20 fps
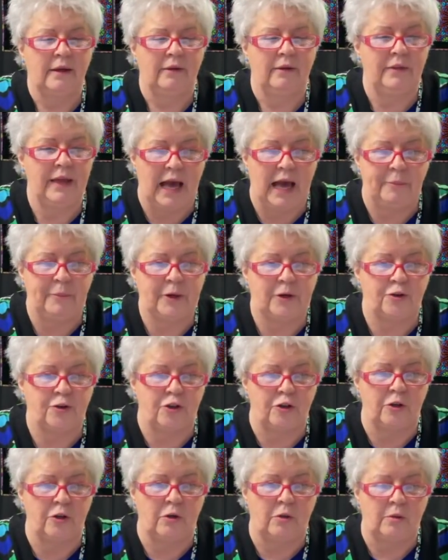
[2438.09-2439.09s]
the Epic
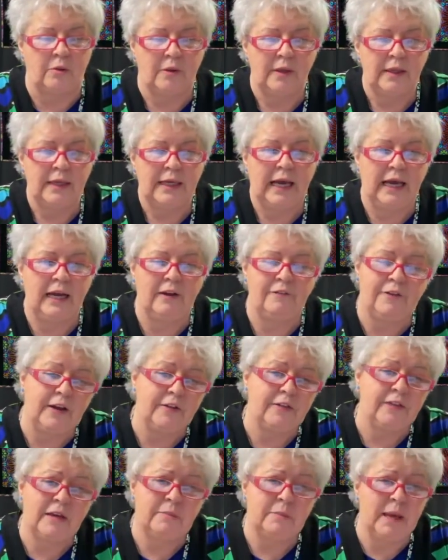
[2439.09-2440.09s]
2 and if I
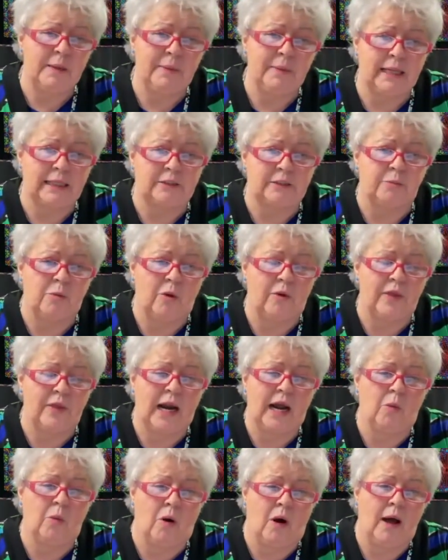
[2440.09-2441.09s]
think maybe that's more than
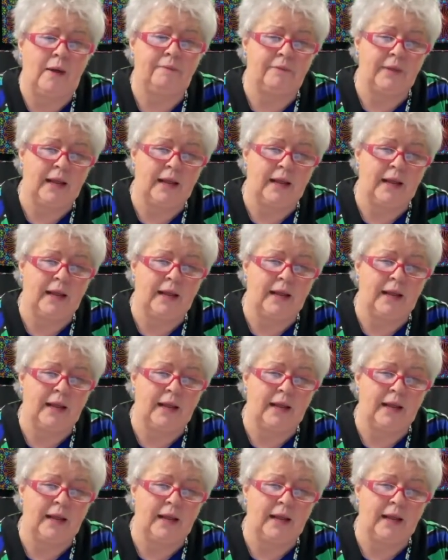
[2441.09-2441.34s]
I want,